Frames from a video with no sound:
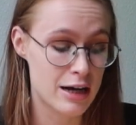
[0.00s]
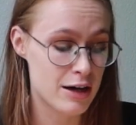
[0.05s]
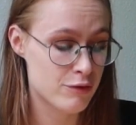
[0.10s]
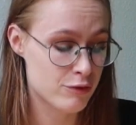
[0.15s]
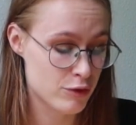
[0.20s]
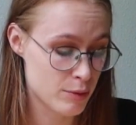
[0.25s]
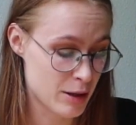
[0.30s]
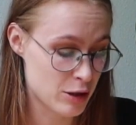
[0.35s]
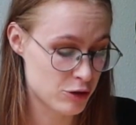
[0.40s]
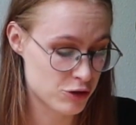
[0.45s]

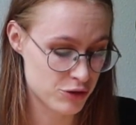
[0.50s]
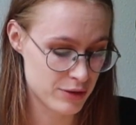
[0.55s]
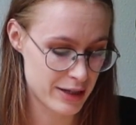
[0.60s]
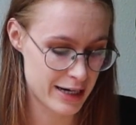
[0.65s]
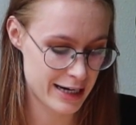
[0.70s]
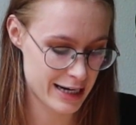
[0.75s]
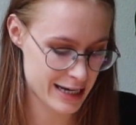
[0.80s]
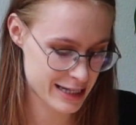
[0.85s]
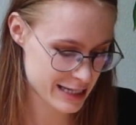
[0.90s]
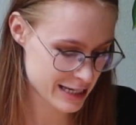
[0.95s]
from
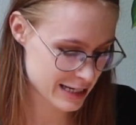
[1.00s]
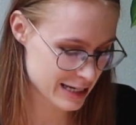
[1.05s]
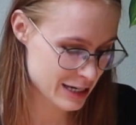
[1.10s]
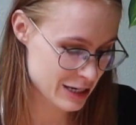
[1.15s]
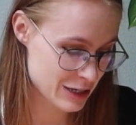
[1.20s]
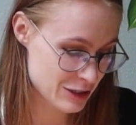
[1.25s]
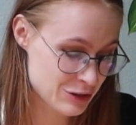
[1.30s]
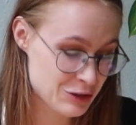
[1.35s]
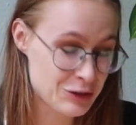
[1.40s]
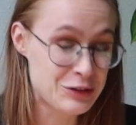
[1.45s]
Australian.
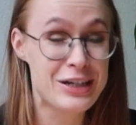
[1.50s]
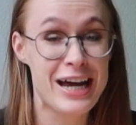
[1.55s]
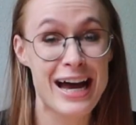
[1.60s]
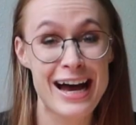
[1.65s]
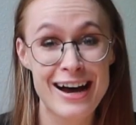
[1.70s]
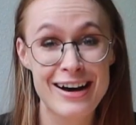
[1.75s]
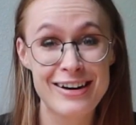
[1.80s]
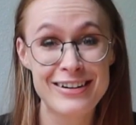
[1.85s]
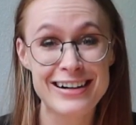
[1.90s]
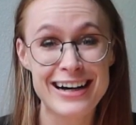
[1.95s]
So
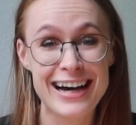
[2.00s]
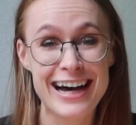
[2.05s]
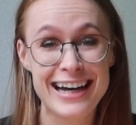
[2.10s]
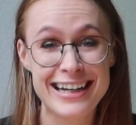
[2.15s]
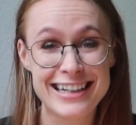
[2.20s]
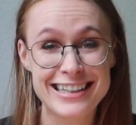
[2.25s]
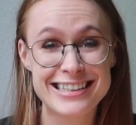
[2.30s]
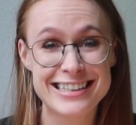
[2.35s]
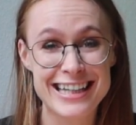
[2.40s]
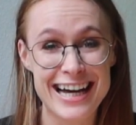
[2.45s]
now I
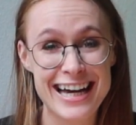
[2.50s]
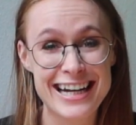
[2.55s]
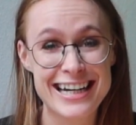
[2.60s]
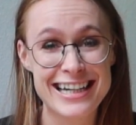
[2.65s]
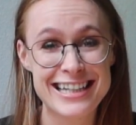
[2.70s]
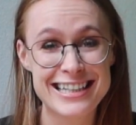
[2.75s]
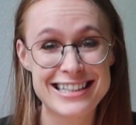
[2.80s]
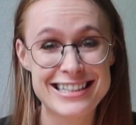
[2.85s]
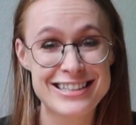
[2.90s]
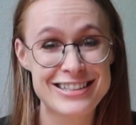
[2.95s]

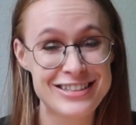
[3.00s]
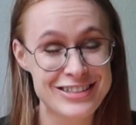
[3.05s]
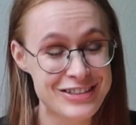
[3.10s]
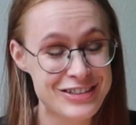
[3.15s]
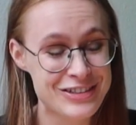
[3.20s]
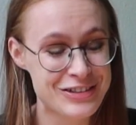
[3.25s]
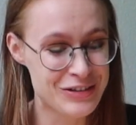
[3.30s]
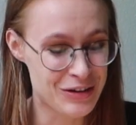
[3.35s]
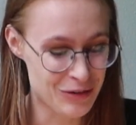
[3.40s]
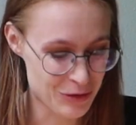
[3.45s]
decided
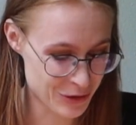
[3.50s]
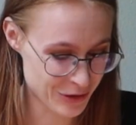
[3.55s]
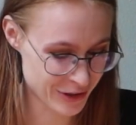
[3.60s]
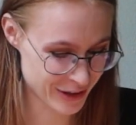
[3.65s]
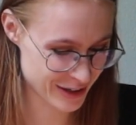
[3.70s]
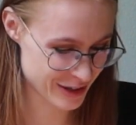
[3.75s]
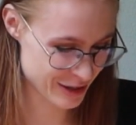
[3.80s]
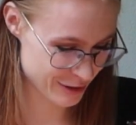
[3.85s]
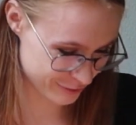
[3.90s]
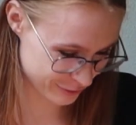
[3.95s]
to
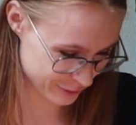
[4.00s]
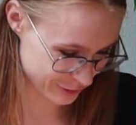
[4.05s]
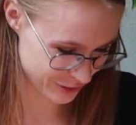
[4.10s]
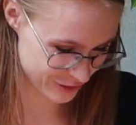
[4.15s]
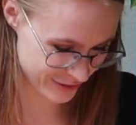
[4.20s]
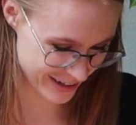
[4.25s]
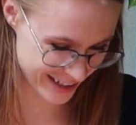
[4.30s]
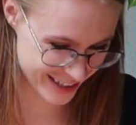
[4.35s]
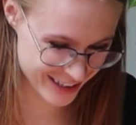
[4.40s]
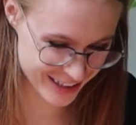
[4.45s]
order a full
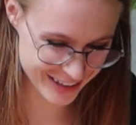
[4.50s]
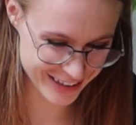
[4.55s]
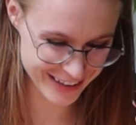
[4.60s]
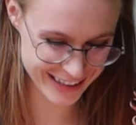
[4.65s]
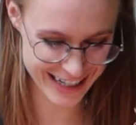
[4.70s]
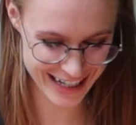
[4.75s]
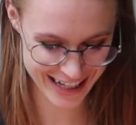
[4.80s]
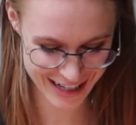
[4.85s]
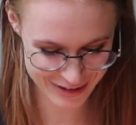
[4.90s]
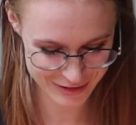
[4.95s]

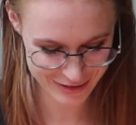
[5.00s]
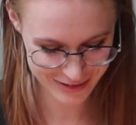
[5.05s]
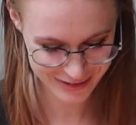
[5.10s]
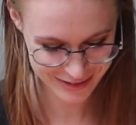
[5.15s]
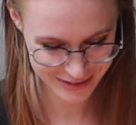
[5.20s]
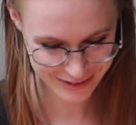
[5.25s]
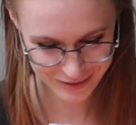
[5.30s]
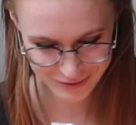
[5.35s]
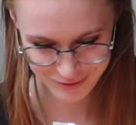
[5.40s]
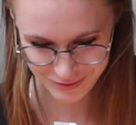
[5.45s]
tracksuit and
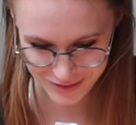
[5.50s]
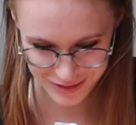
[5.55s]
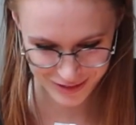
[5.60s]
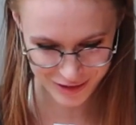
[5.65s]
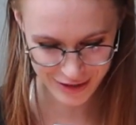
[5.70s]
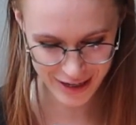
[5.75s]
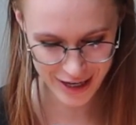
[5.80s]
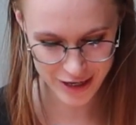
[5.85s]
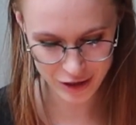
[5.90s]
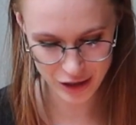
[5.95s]

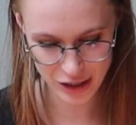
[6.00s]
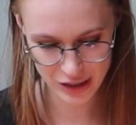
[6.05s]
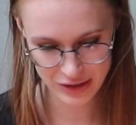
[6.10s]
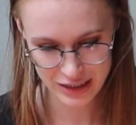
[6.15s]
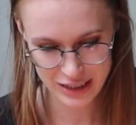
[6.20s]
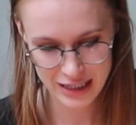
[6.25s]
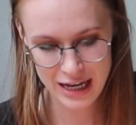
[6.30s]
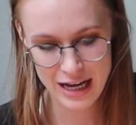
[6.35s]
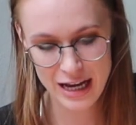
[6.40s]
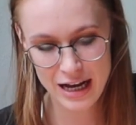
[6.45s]
try it on.
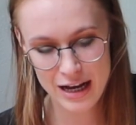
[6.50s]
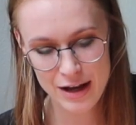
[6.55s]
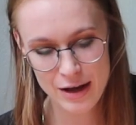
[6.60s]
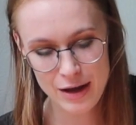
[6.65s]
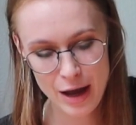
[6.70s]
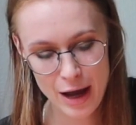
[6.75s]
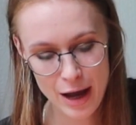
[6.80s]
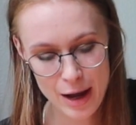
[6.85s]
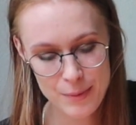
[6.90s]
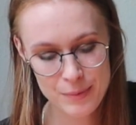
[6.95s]

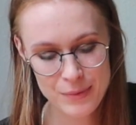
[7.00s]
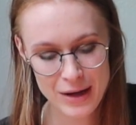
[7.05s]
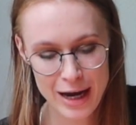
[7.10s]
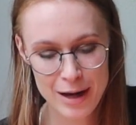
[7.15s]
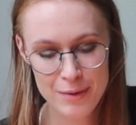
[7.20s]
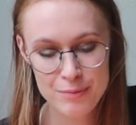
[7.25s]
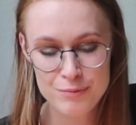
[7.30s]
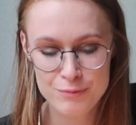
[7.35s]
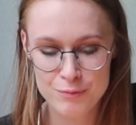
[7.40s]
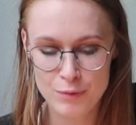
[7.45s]

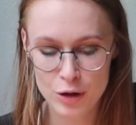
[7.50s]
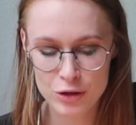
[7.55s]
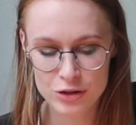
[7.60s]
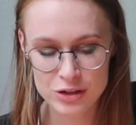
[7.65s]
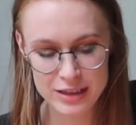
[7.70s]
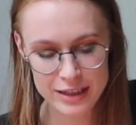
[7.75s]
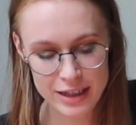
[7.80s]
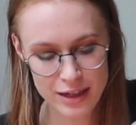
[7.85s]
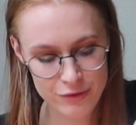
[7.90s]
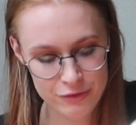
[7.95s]
I'm
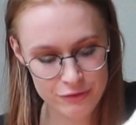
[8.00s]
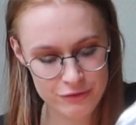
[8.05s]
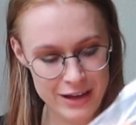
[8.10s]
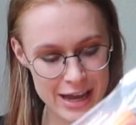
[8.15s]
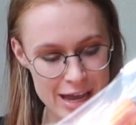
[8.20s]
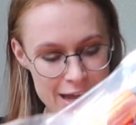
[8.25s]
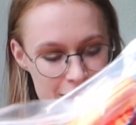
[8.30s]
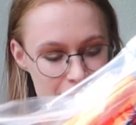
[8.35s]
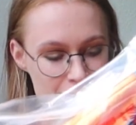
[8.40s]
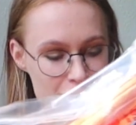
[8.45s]
mostly a
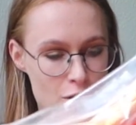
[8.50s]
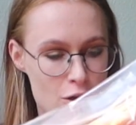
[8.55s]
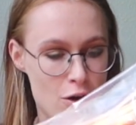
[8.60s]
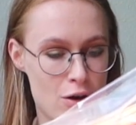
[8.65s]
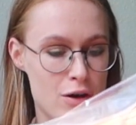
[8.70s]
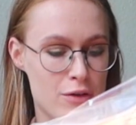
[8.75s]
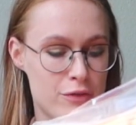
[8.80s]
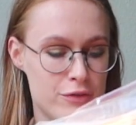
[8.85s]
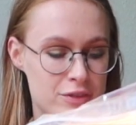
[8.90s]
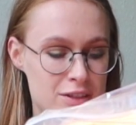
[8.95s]
fan
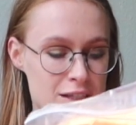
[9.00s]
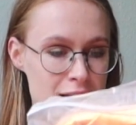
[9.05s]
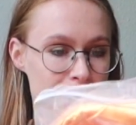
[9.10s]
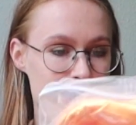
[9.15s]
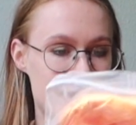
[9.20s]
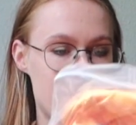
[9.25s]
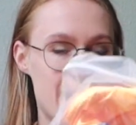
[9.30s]
of the